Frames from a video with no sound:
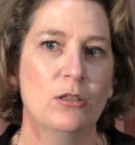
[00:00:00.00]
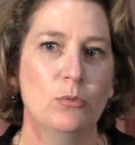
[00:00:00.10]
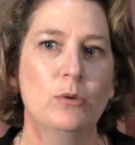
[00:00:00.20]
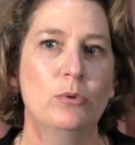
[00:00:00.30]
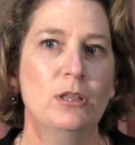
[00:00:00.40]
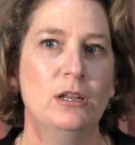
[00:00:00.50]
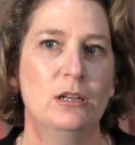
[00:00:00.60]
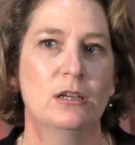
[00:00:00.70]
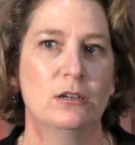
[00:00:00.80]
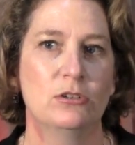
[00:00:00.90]
health, we really
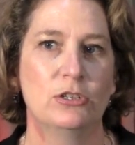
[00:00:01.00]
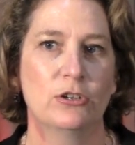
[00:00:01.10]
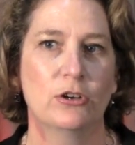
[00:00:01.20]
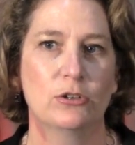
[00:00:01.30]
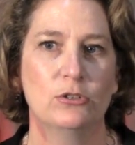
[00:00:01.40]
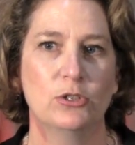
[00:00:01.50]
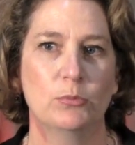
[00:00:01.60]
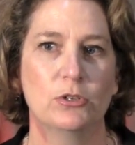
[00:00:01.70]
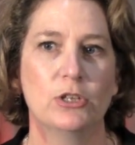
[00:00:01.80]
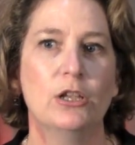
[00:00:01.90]
need to understand our
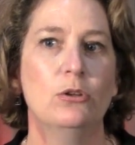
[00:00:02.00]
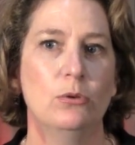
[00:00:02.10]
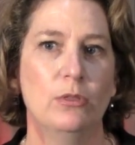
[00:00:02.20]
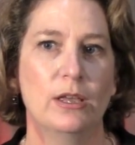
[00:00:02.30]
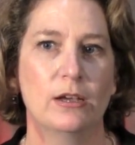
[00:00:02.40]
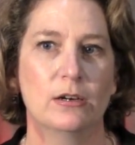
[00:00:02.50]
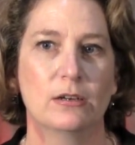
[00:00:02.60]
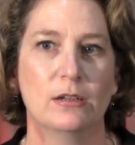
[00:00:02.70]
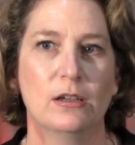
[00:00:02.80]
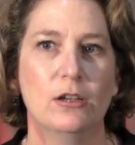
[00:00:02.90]
consumers and who they
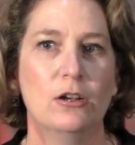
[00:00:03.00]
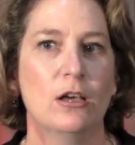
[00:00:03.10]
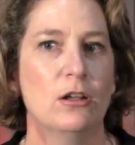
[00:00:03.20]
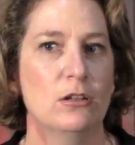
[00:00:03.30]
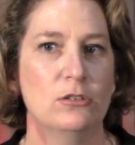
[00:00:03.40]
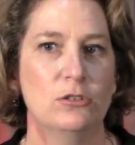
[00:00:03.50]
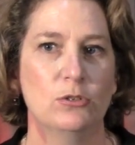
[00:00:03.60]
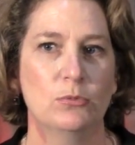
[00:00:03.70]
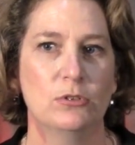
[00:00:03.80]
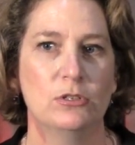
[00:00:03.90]
are. Not all
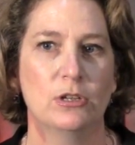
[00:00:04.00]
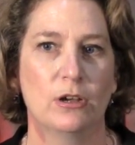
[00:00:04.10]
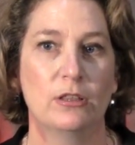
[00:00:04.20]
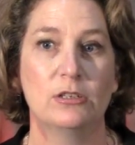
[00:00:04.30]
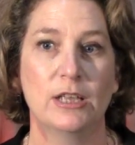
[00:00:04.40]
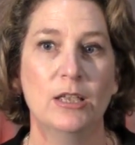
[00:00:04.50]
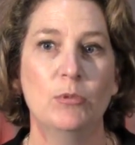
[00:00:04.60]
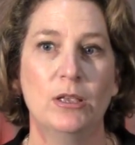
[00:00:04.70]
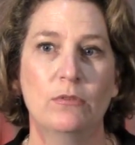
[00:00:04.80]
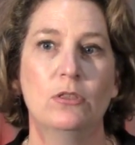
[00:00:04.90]
consumers are the
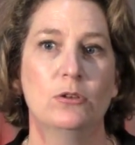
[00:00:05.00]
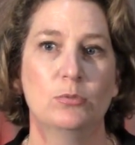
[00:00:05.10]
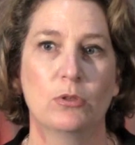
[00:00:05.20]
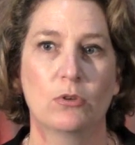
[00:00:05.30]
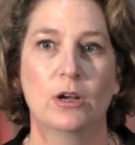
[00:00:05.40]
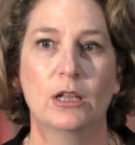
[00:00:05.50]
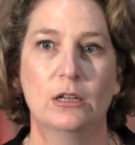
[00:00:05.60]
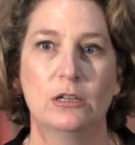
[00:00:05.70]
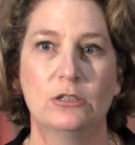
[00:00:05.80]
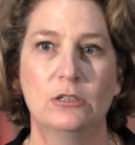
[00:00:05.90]
same, even those with chronic
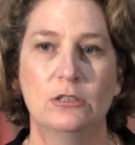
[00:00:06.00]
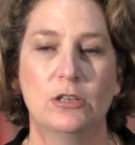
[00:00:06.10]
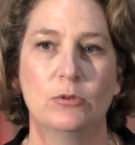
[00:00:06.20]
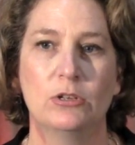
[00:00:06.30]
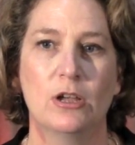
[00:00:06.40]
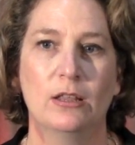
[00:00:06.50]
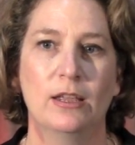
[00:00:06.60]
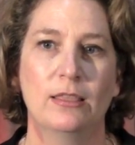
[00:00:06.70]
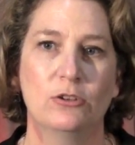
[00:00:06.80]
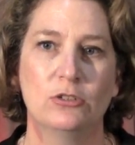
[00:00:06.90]
conditions, so it's not
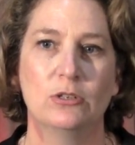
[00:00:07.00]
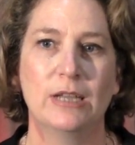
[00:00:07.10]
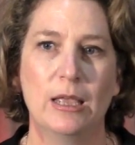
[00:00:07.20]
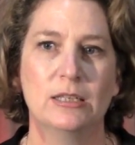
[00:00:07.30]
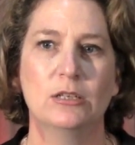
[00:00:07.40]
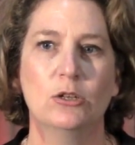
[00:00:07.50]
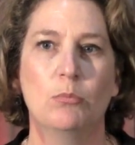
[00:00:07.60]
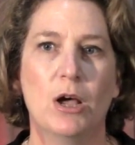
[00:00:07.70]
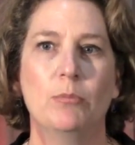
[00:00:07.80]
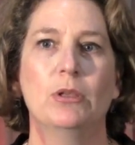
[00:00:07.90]
like there's just a single
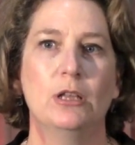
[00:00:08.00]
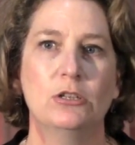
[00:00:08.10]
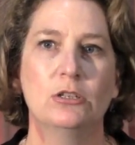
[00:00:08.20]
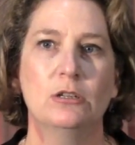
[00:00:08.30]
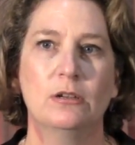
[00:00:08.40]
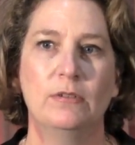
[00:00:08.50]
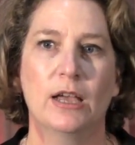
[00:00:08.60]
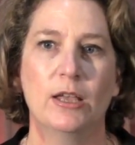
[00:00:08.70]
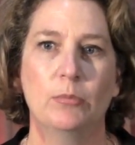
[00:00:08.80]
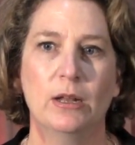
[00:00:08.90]
population of
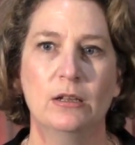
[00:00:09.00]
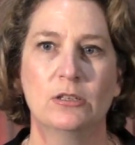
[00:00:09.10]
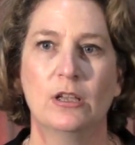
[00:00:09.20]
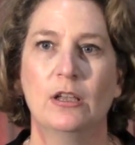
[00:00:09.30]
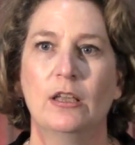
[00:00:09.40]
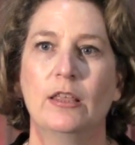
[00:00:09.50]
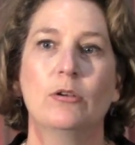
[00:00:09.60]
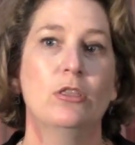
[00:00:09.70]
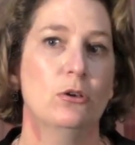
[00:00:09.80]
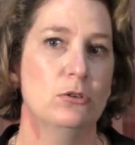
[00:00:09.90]
diabetics. There
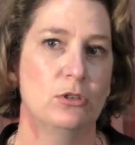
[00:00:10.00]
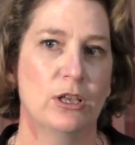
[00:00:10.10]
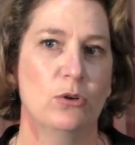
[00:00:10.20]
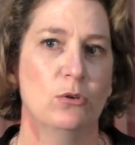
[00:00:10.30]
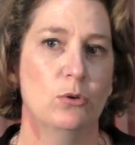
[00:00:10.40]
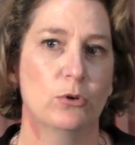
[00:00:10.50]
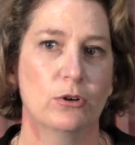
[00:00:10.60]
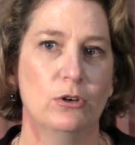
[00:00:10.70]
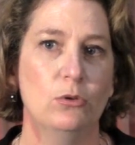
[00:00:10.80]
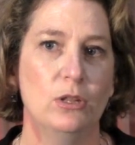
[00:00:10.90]
are those who
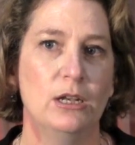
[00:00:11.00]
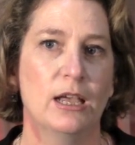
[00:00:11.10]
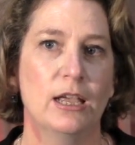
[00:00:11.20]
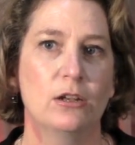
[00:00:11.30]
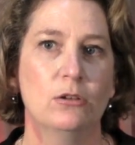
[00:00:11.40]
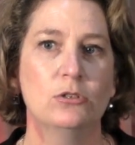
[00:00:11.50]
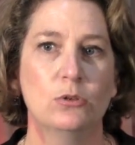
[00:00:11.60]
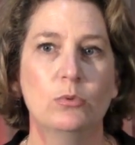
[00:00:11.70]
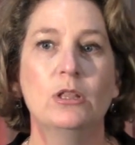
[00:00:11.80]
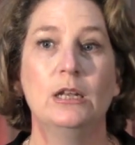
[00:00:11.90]
are newly diagnosed,
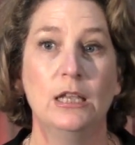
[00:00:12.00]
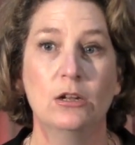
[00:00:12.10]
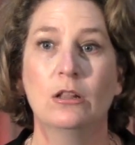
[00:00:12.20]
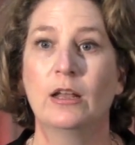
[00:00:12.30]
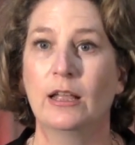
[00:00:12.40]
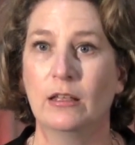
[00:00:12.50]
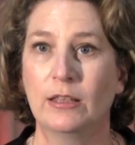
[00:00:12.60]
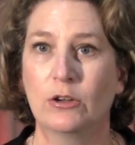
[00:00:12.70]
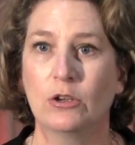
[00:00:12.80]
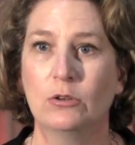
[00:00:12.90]
who really need a lot of
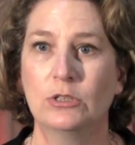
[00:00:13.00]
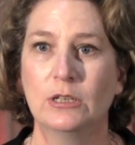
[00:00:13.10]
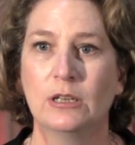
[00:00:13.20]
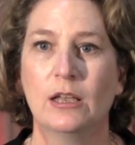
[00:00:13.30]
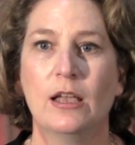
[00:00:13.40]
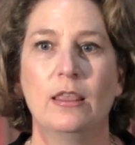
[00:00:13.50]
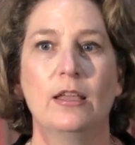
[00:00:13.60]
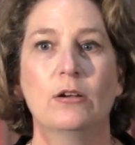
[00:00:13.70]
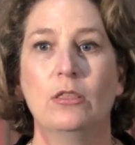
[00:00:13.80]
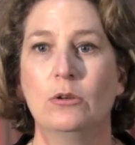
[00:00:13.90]
healthcare coaching.
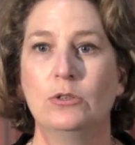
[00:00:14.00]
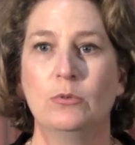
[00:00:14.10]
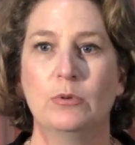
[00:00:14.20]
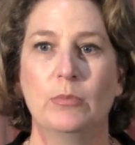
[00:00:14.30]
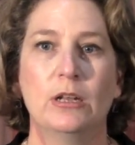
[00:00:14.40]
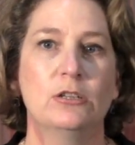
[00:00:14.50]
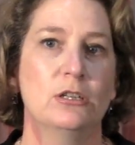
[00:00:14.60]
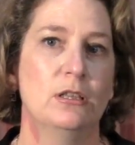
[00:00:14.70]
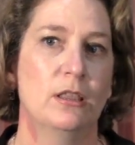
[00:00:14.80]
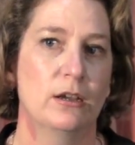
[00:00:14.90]
There are those who've been
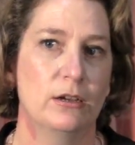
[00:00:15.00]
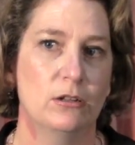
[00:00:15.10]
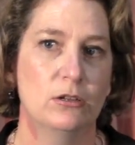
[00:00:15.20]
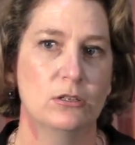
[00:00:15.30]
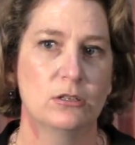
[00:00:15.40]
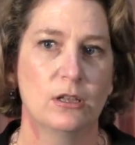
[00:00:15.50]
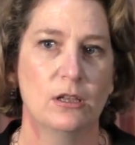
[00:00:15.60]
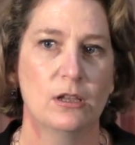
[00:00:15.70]
managing their illness